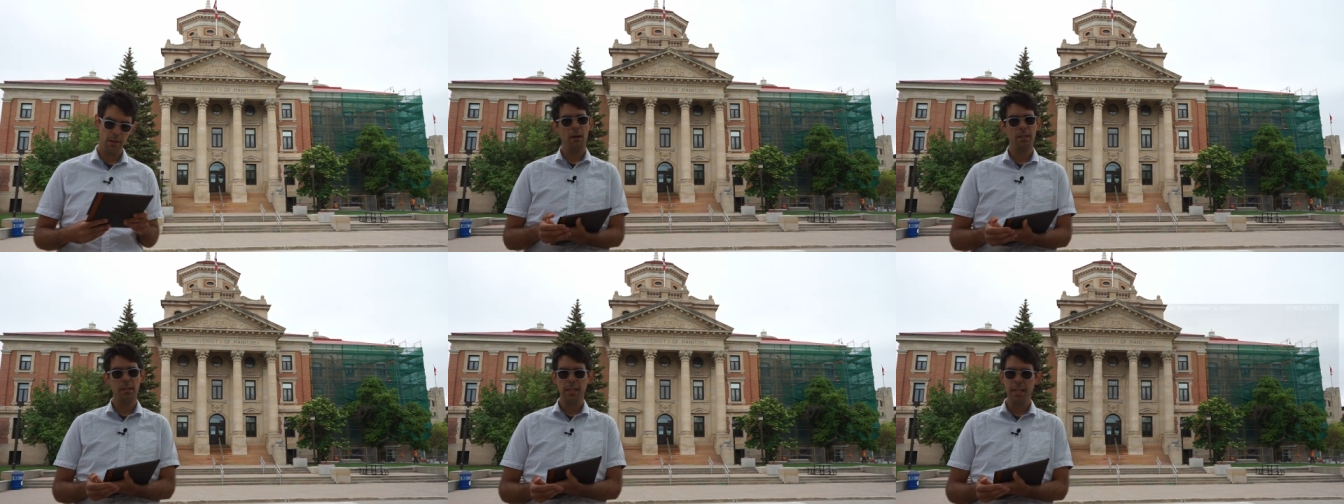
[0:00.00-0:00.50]

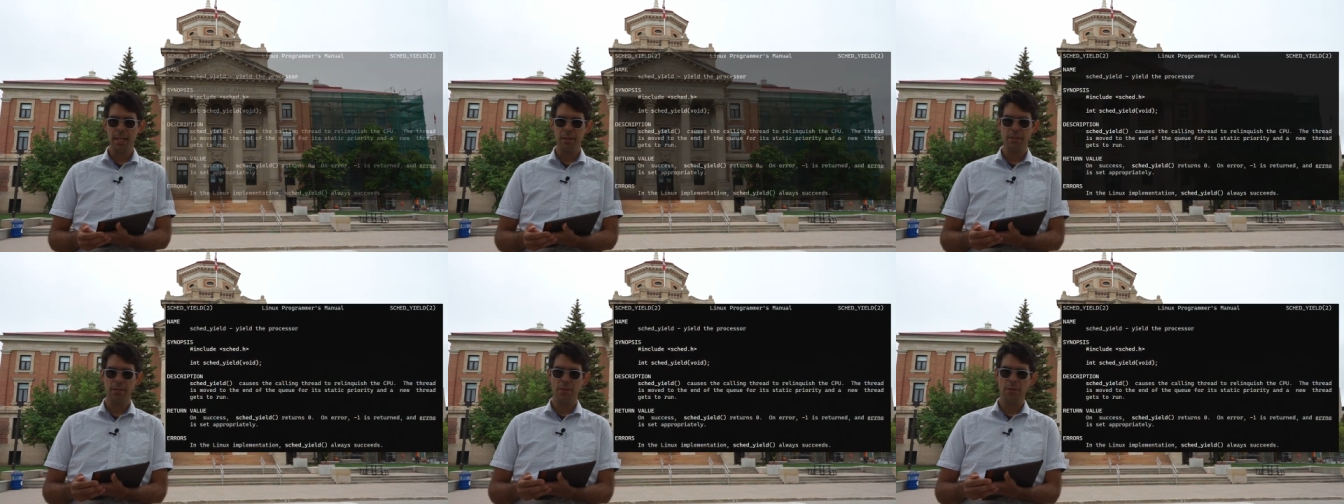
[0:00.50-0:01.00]
On
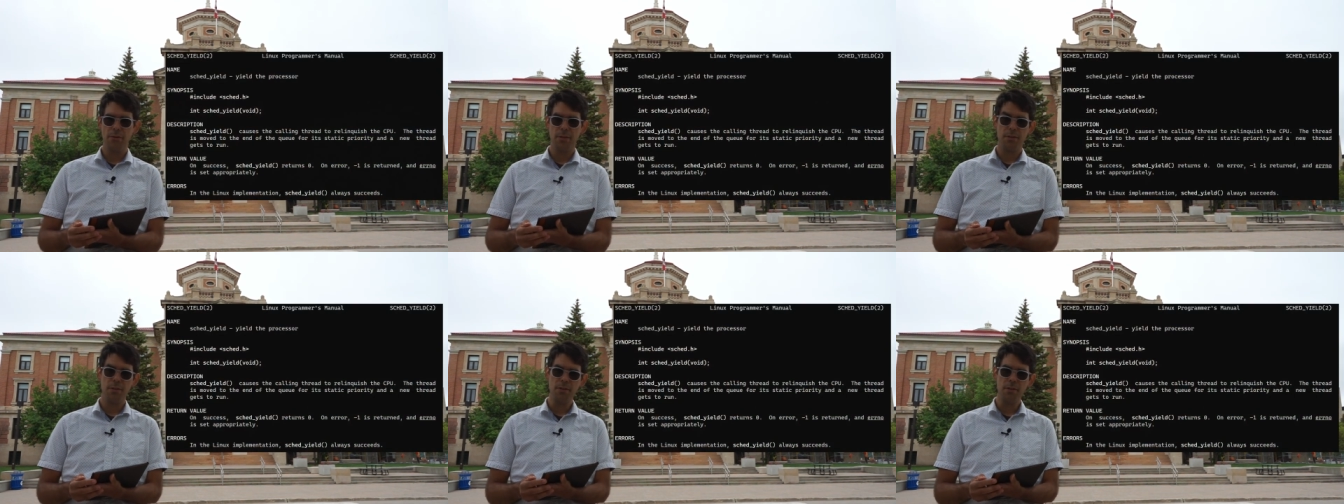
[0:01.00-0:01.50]
Linux, there's
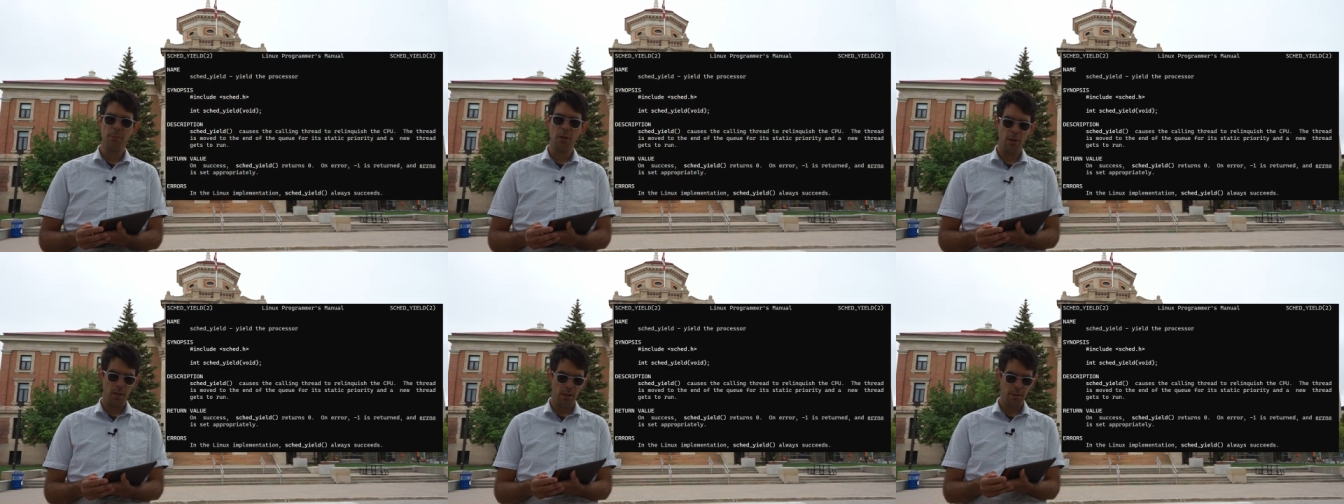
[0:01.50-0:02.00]
a system
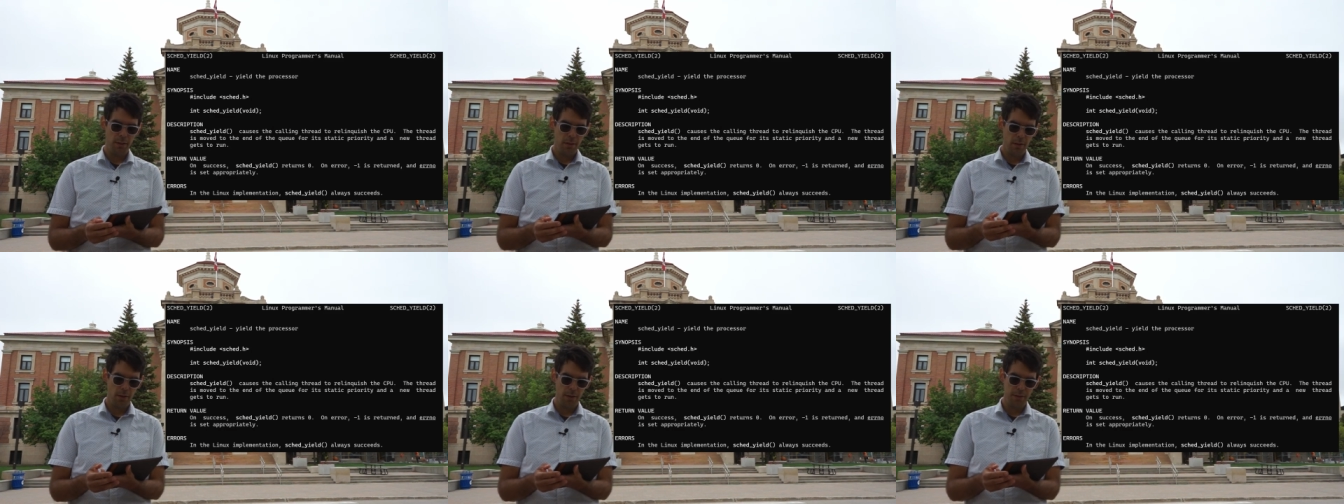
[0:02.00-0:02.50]
call
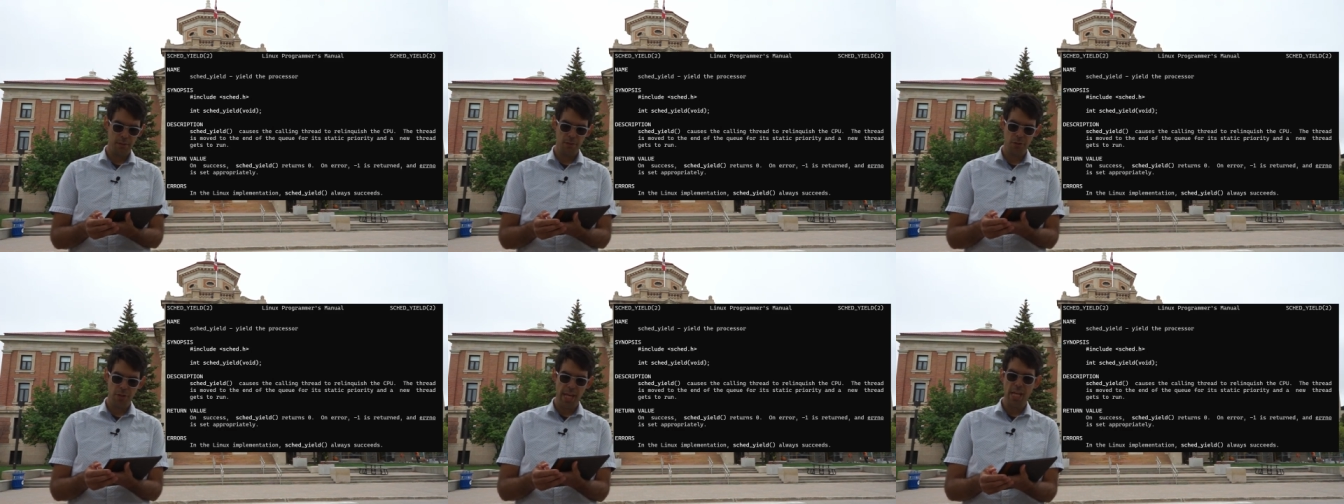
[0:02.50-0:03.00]
called
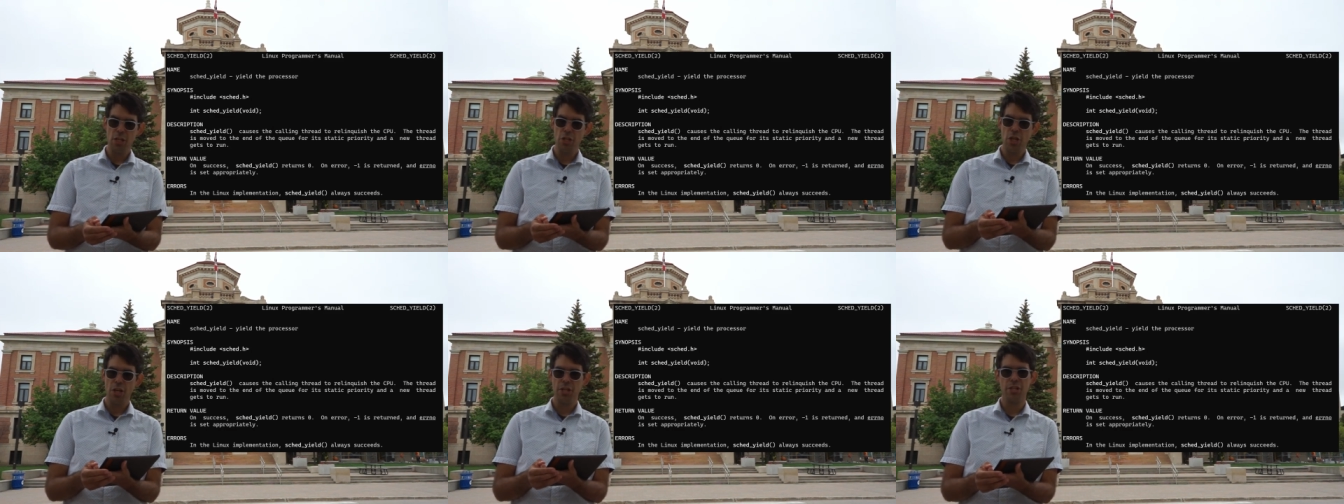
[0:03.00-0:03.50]

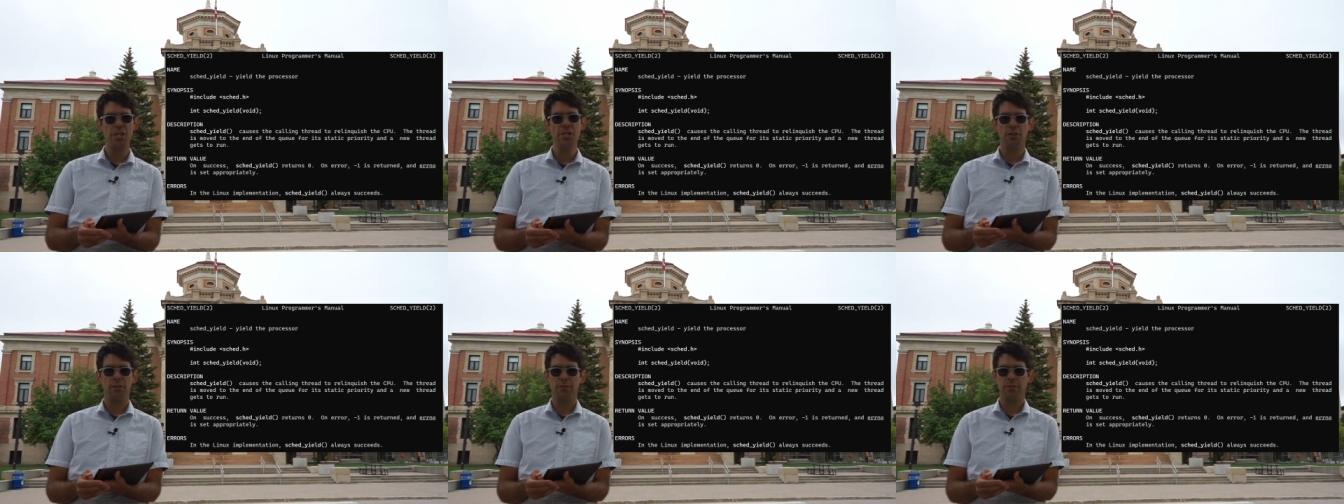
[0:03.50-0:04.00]
sched
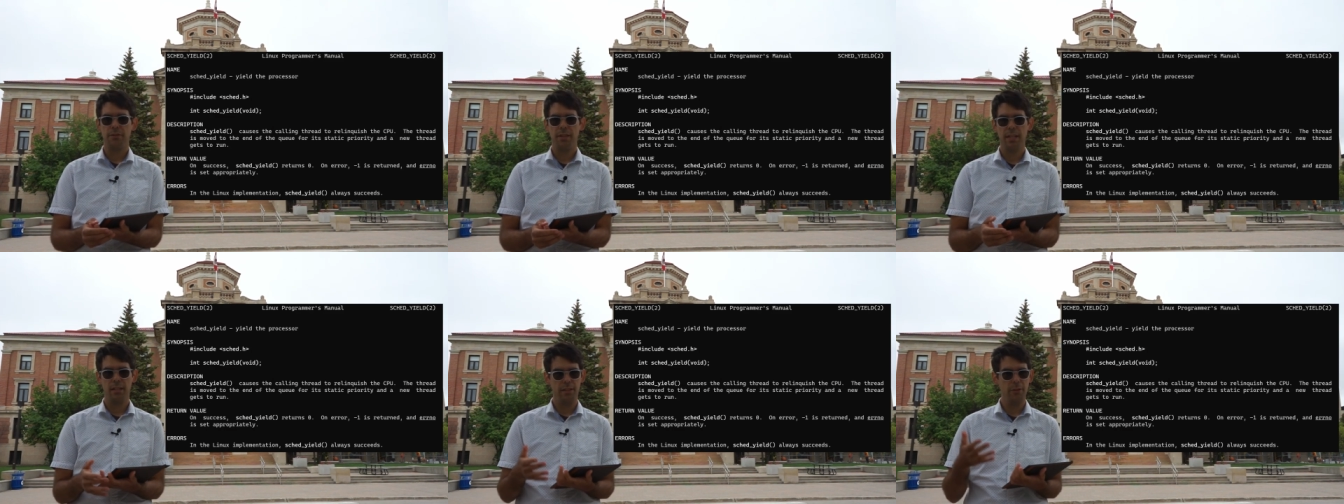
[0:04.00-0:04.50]
yield,
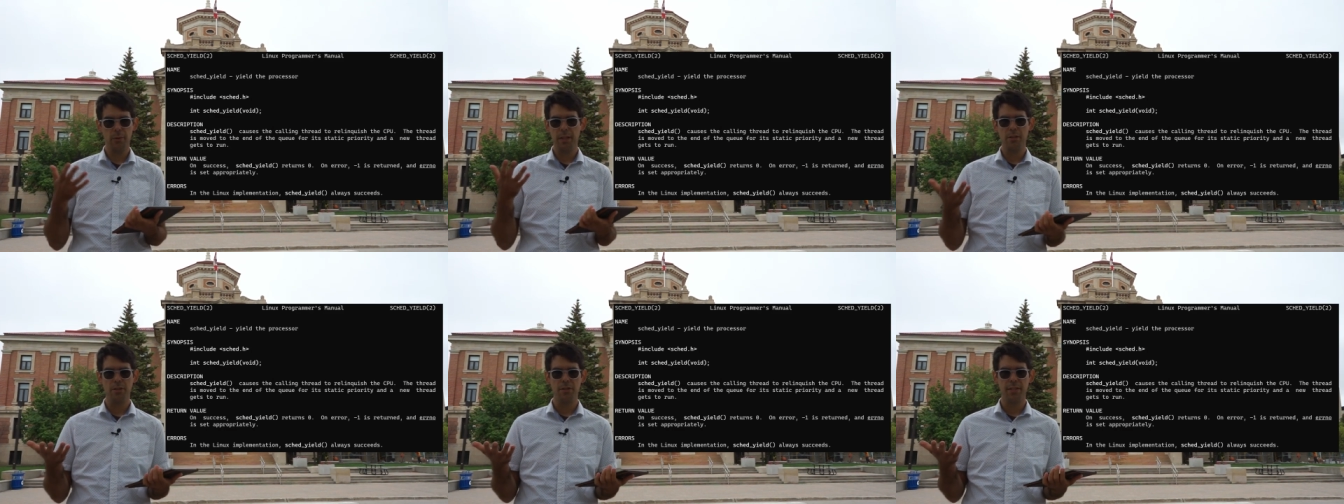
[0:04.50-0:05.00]
and that
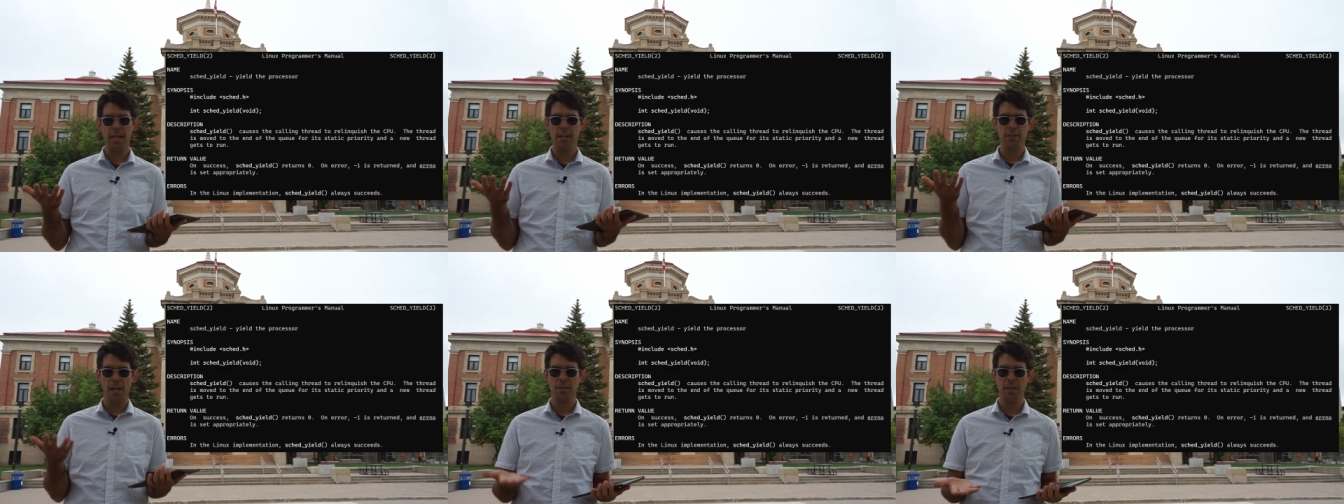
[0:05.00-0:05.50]
literally just
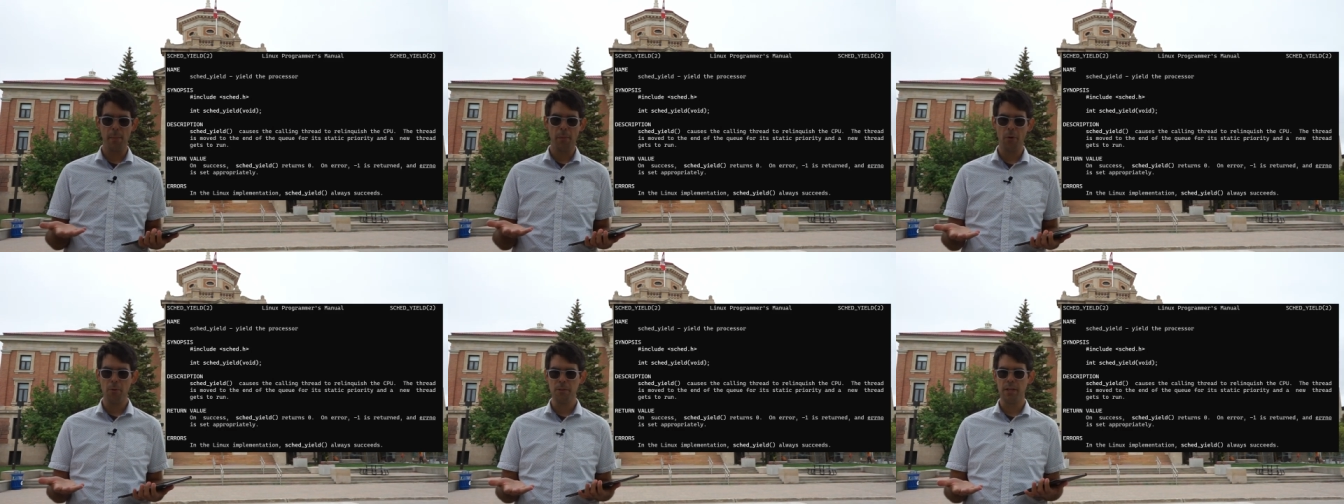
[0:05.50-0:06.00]
says, as a
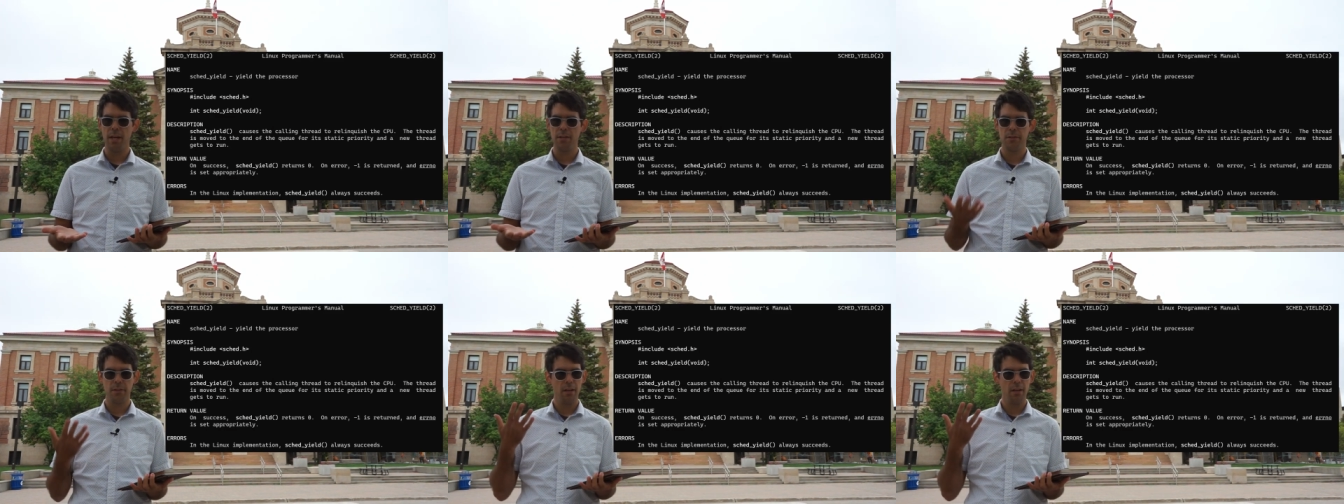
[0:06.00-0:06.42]
process,